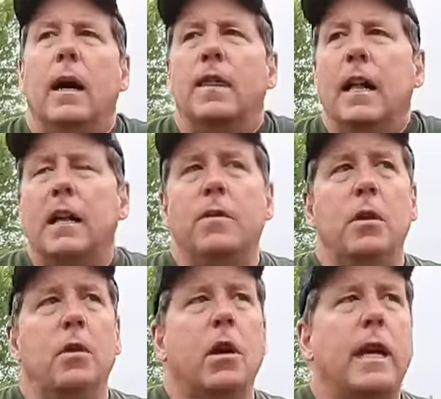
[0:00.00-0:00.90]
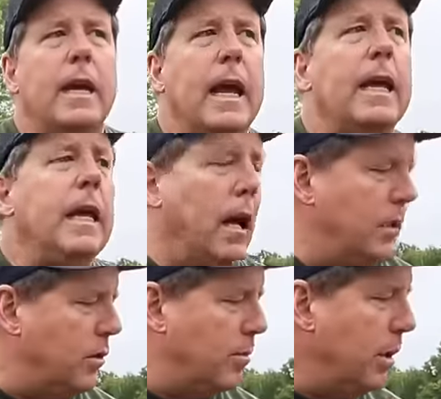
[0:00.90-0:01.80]
I think if you look at any
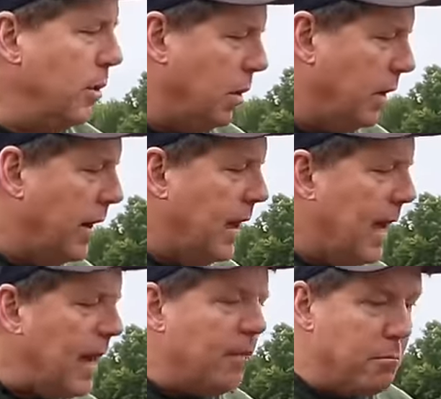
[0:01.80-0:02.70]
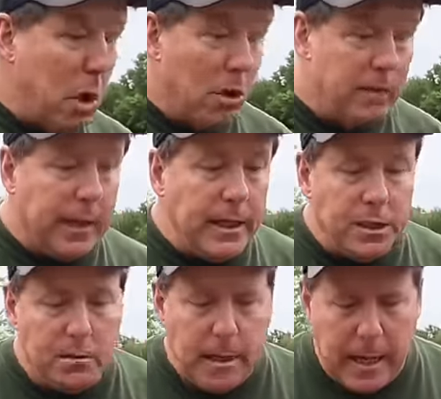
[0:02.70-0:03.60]
entrepreneur, they have
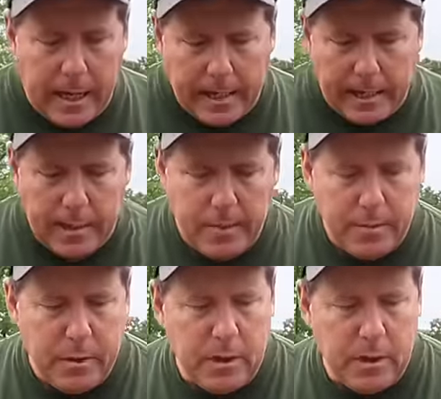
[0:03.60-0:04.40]
motivation behind them.